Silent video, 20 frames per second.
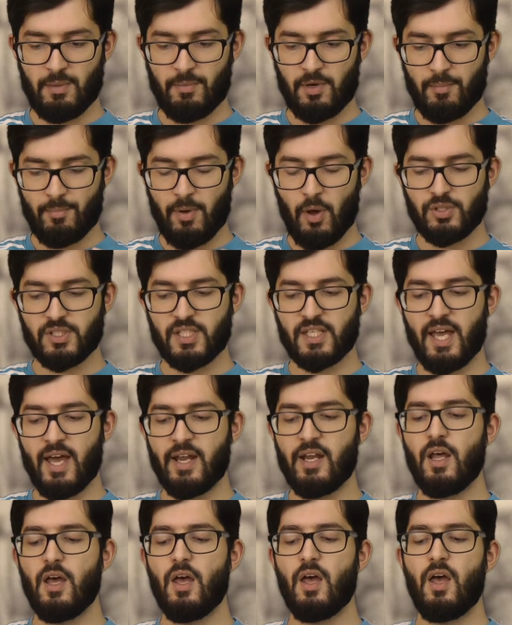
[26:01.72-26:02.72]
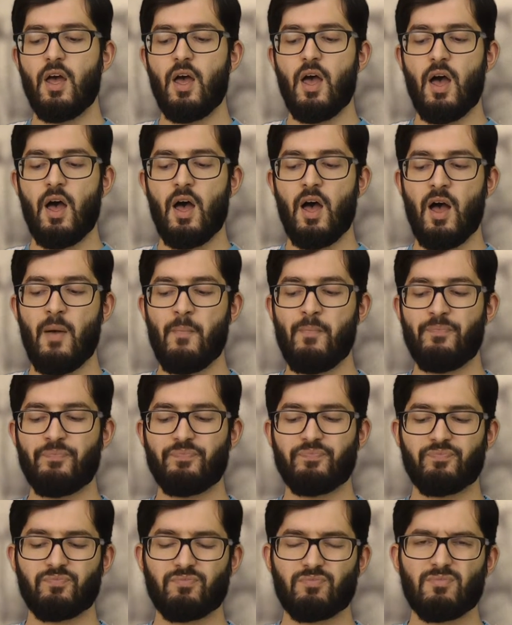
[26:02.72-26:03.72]
that have been imposed again,
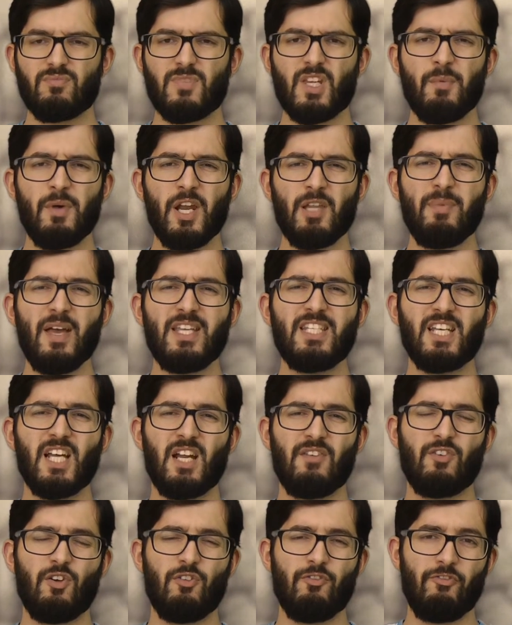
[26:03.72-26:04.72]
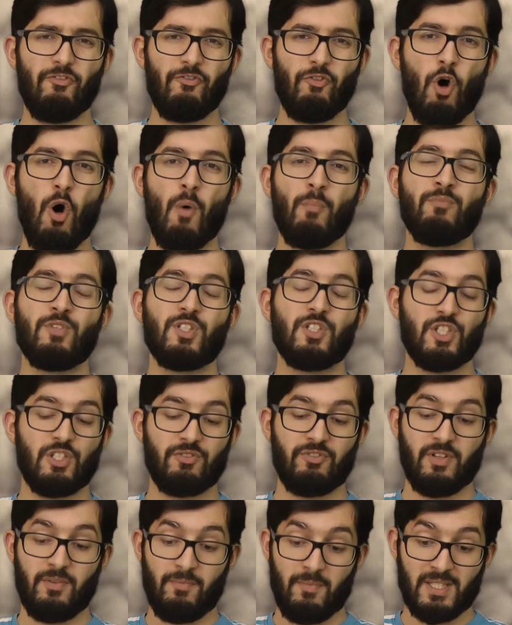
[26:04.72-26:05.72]
but had basically kind of conformed
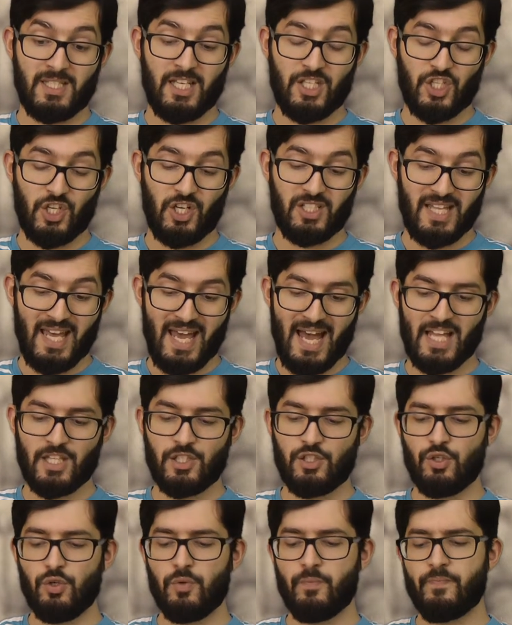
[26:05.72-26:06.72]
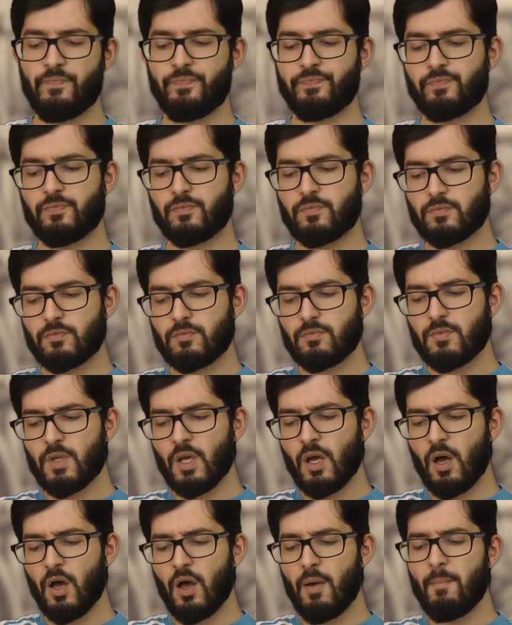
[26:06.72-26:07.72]
just essentially because they had to.
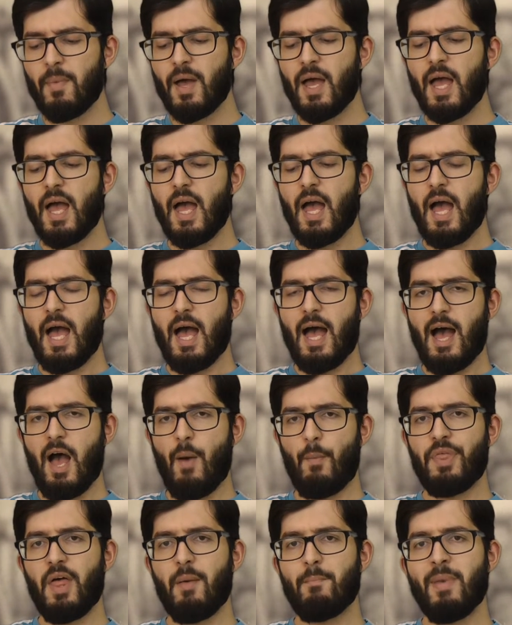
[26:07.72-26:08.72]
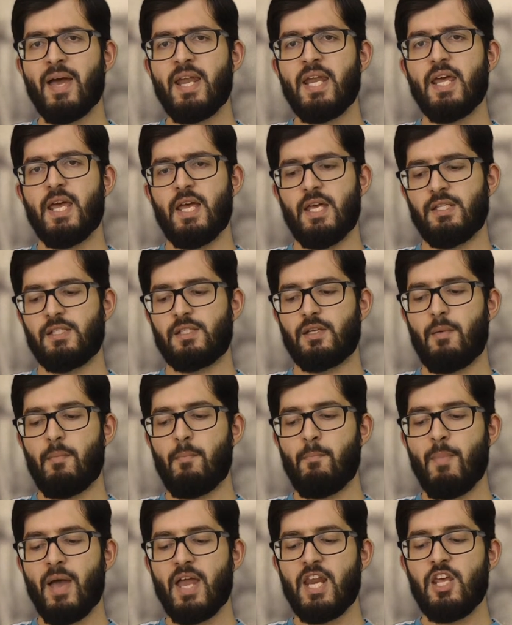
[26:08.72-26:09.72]
And what that meant is
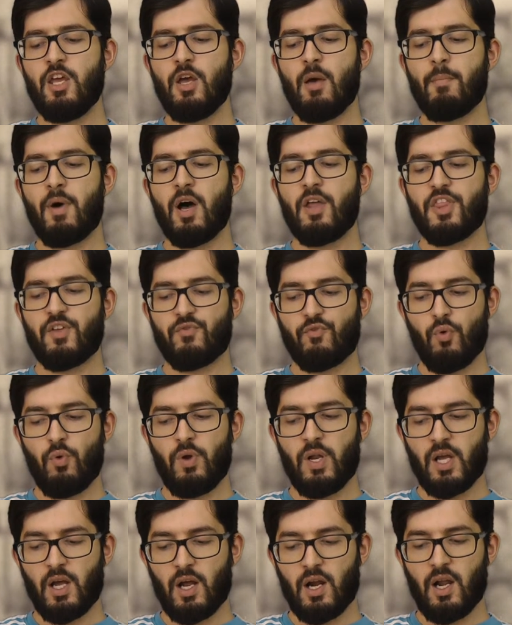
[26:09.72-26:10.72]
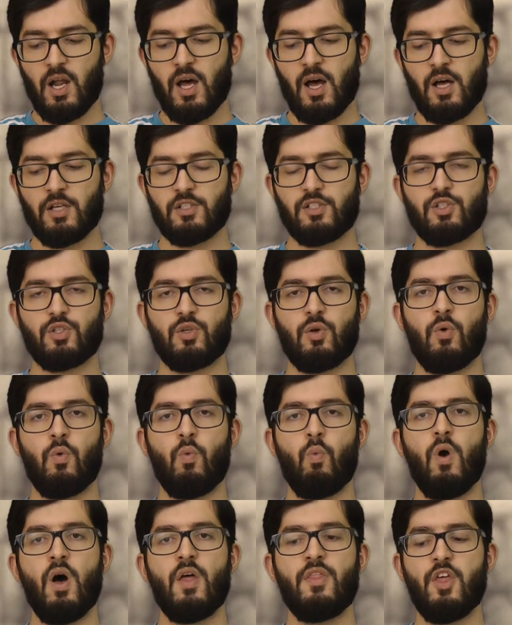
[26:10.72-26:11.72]
many among the ruling class
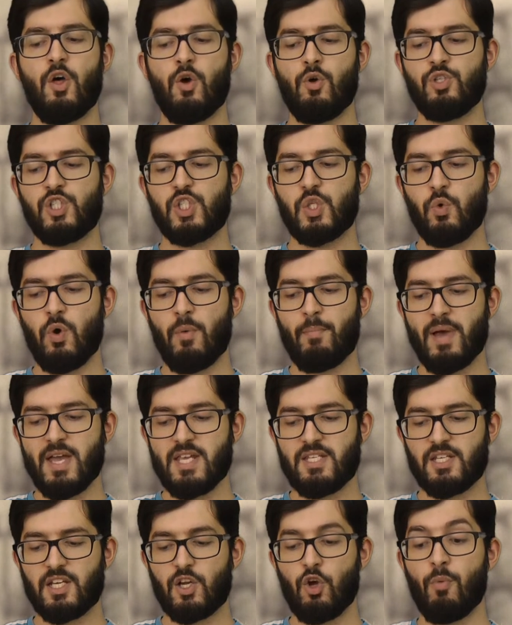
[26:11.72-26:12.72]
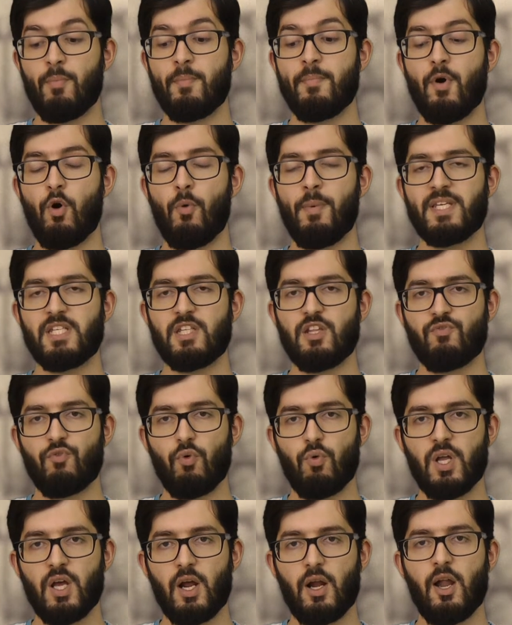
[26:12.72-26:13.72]
were those who were basically the
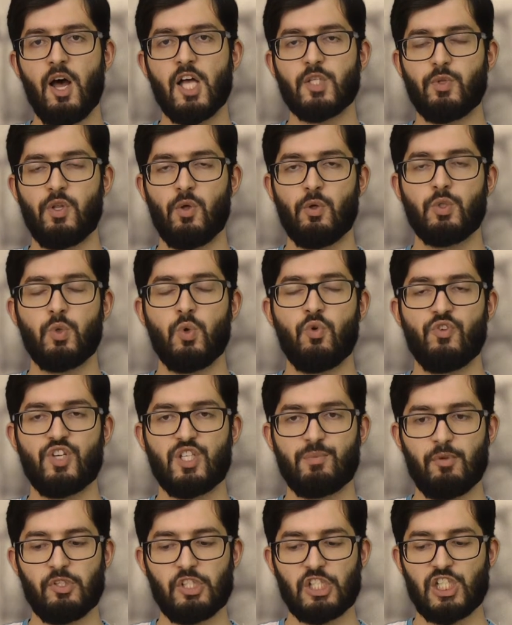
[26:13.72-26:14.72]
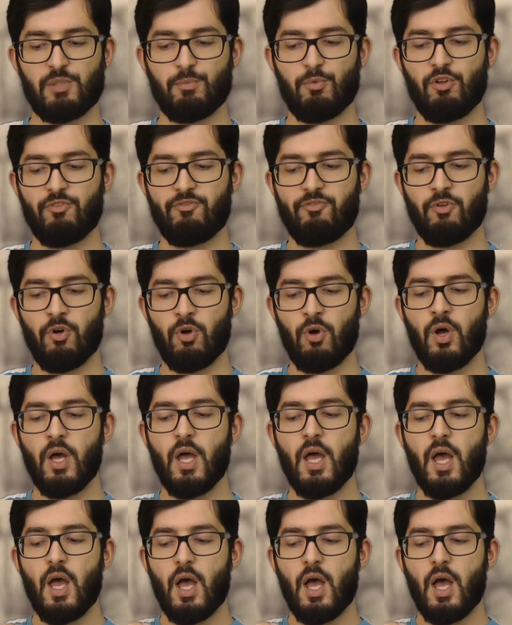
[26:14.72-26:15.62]
ruling class were those who were responsible for